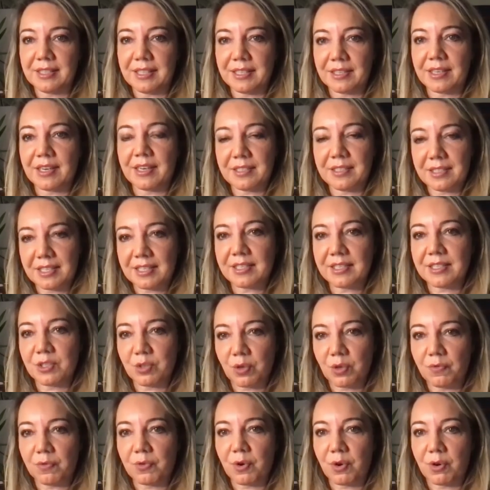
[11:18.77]
There is
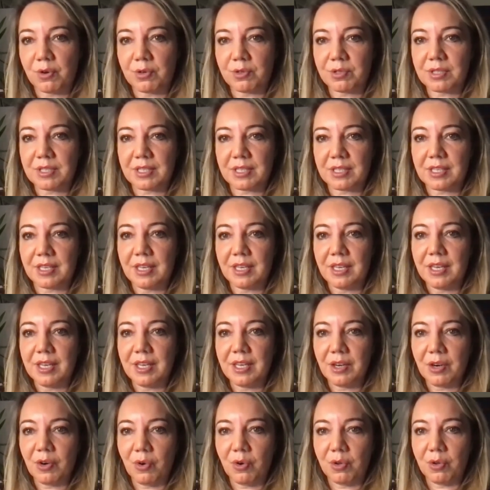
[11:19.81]
of course the
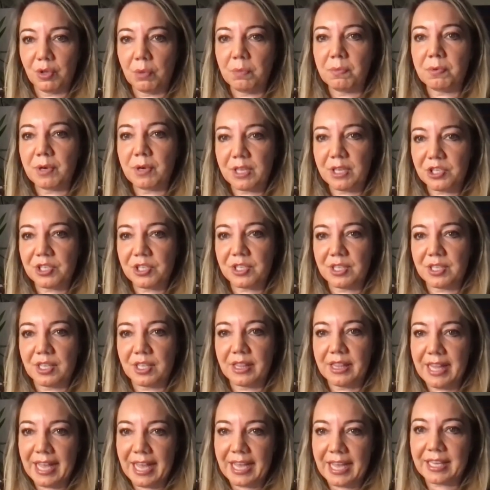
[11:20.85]
whole operational
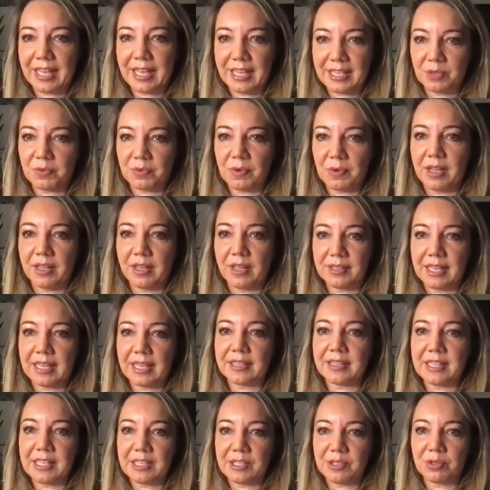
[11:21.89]
leg as well
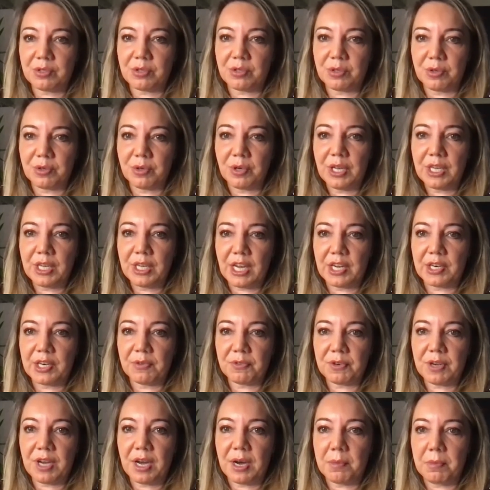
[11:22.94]
that needs to kind
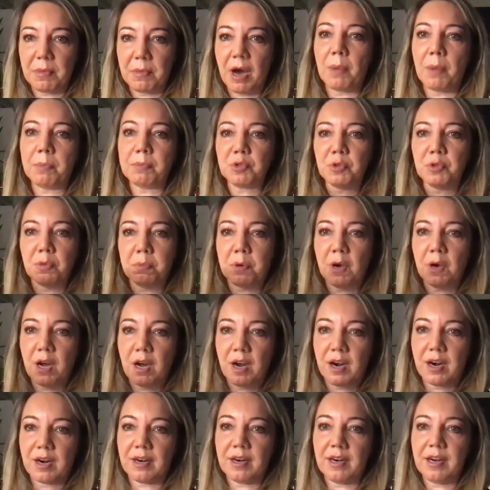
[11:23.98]
of come up to
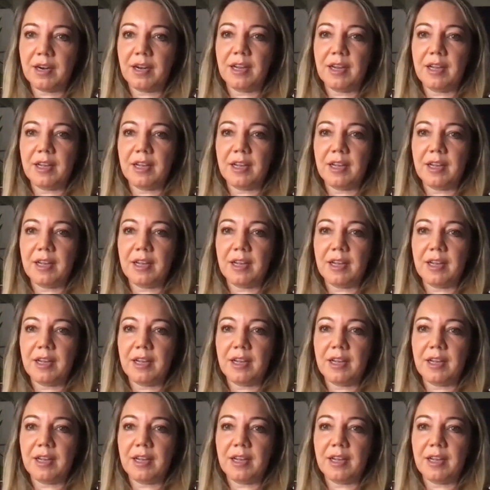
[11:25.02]
par